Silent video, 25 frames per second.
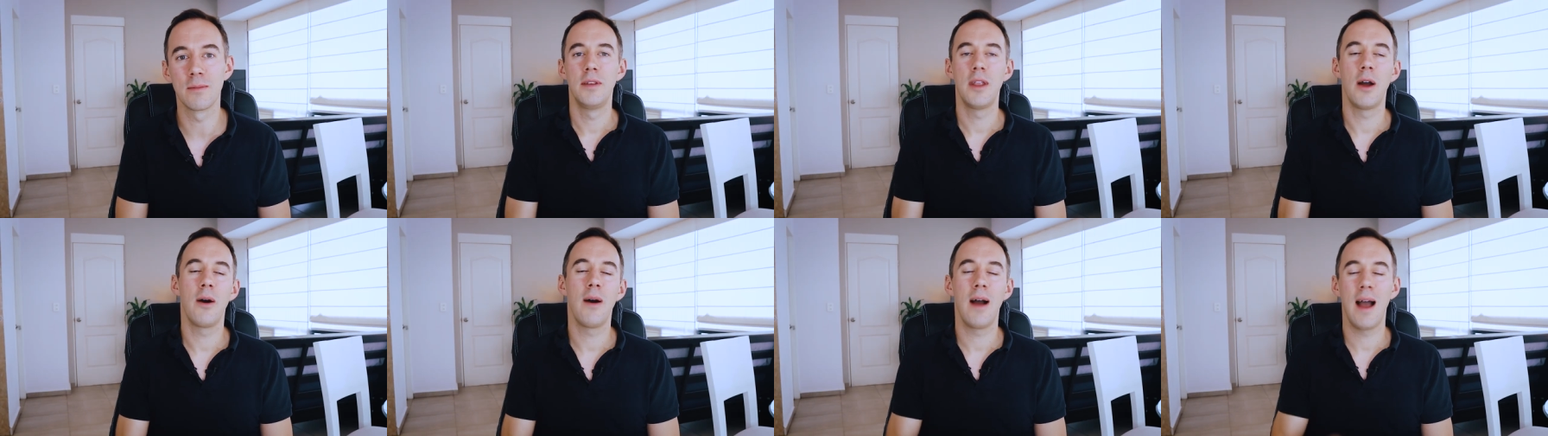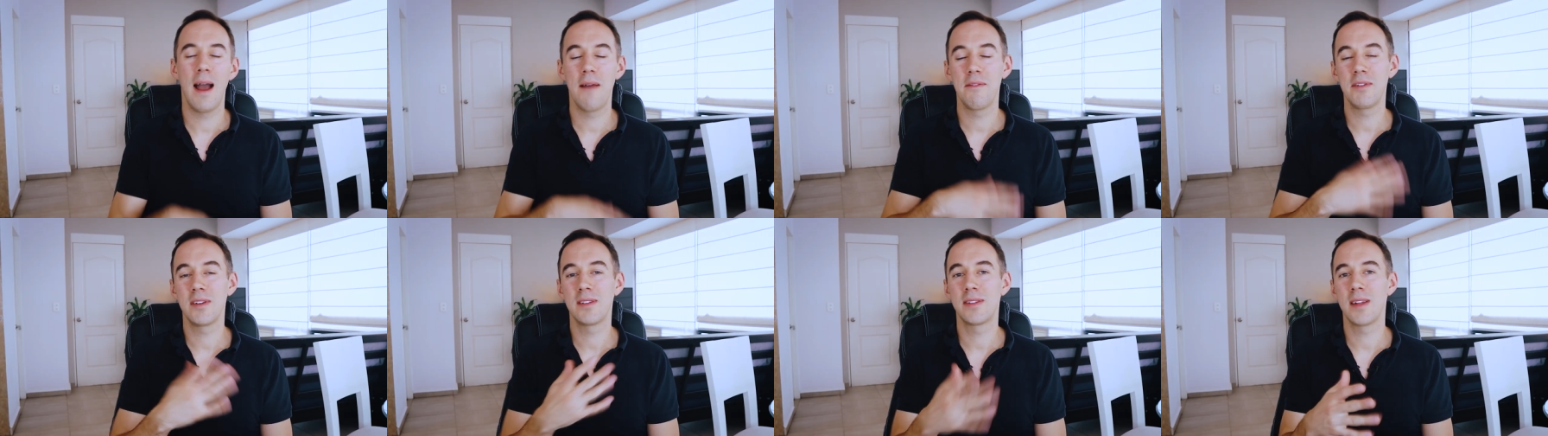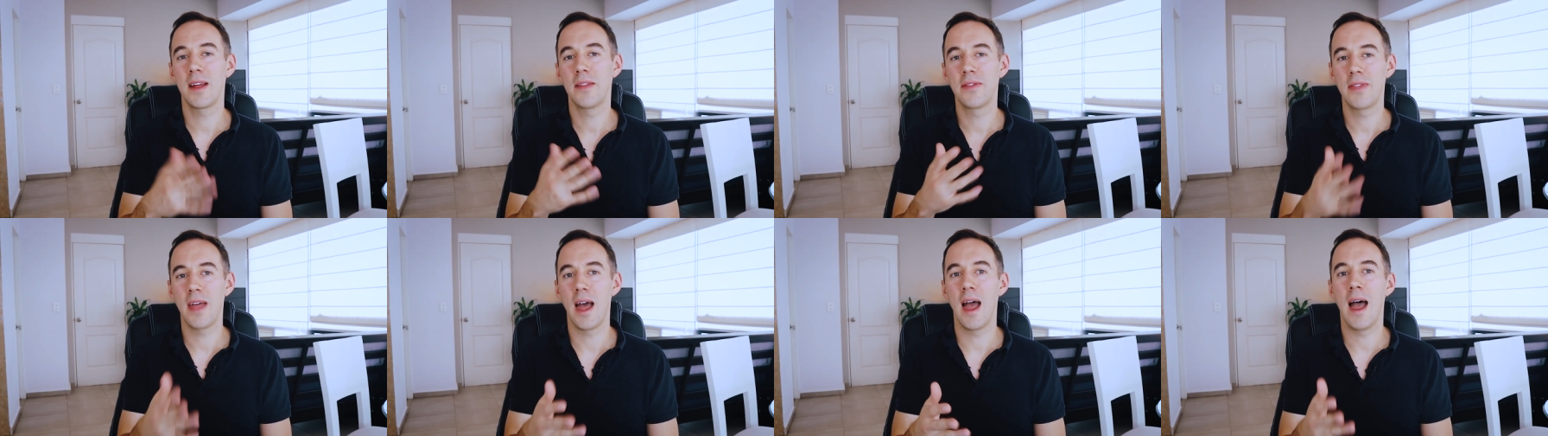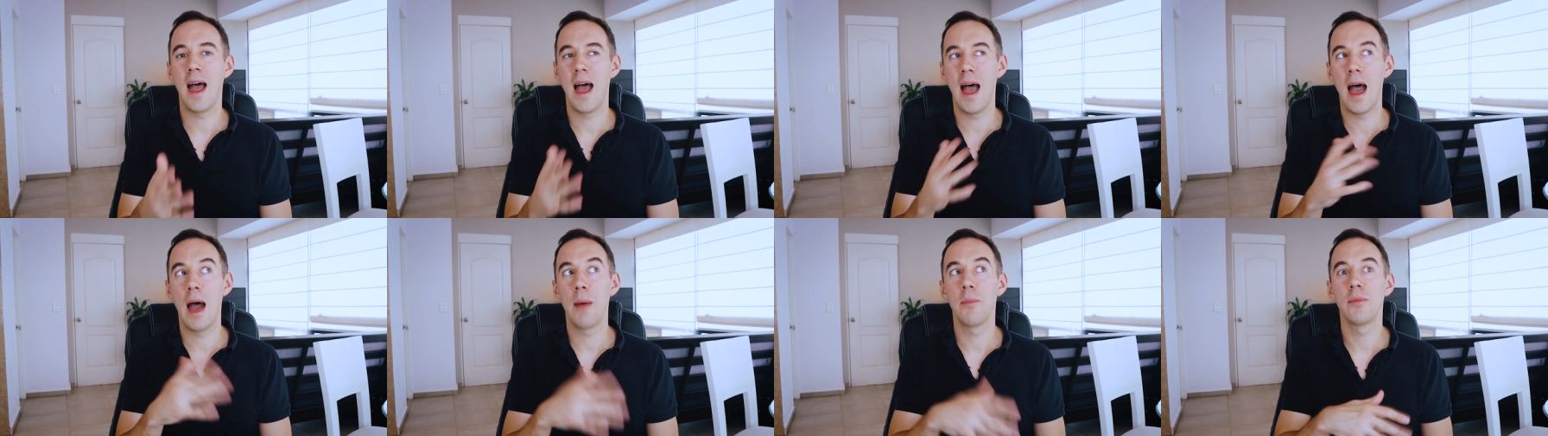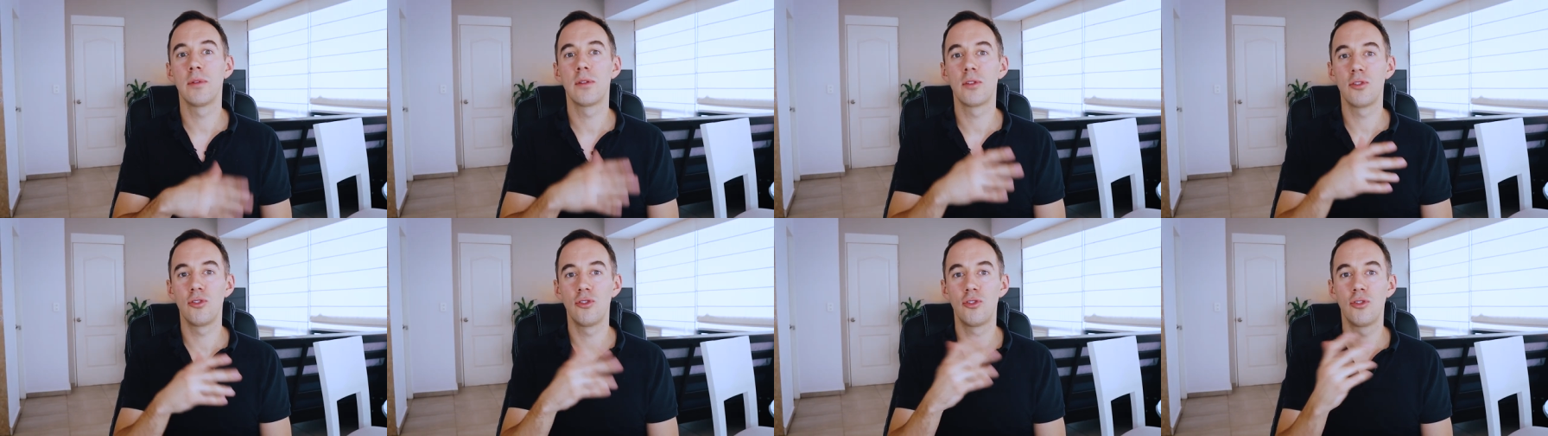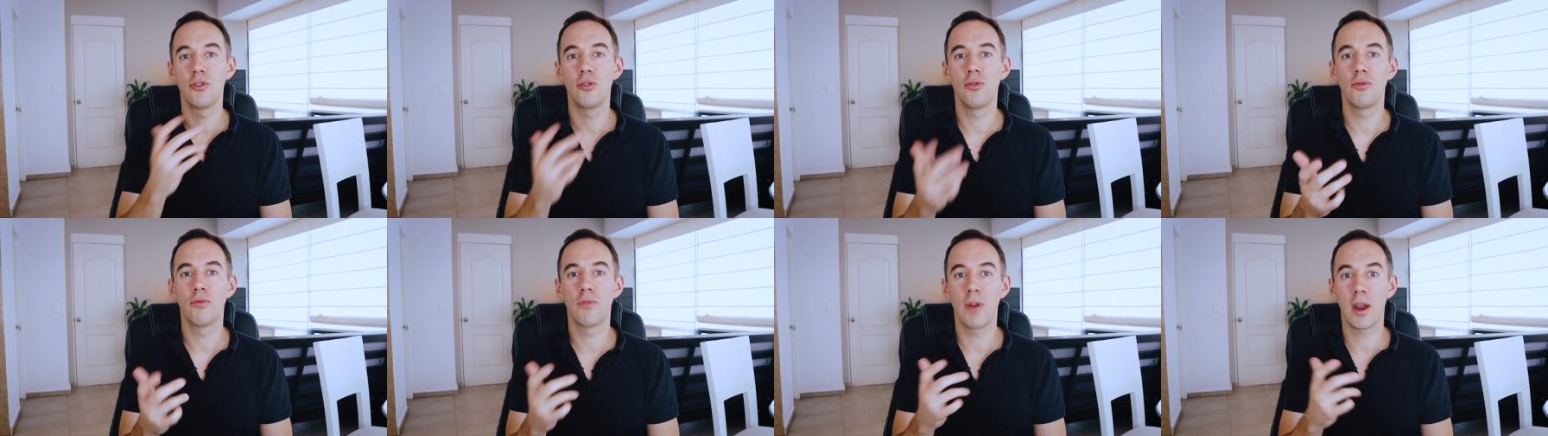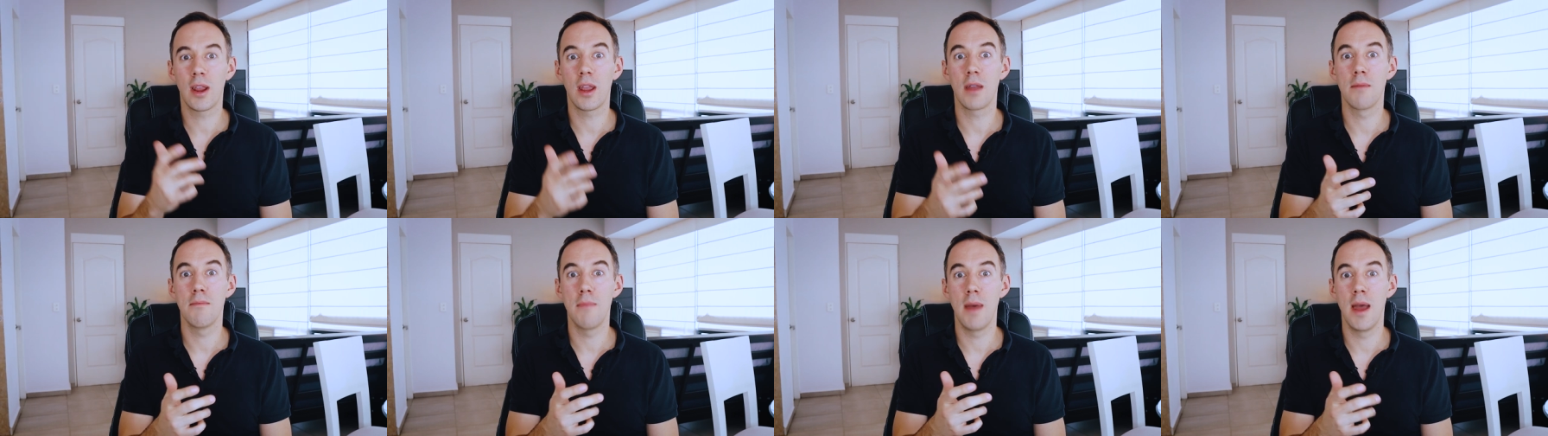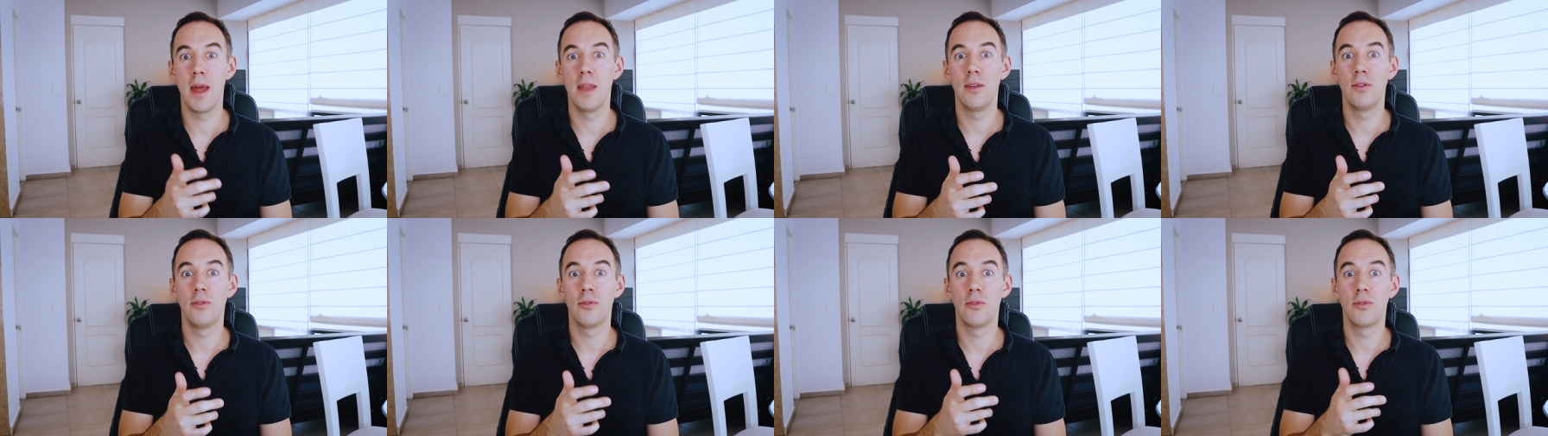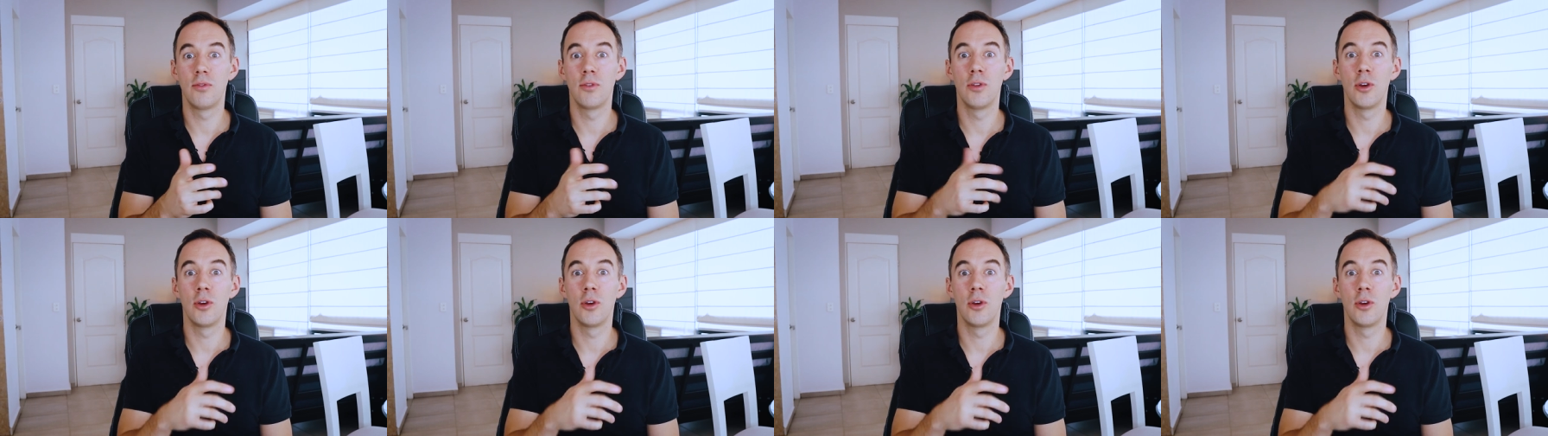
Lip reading: Now, having said that, Amazon do recommend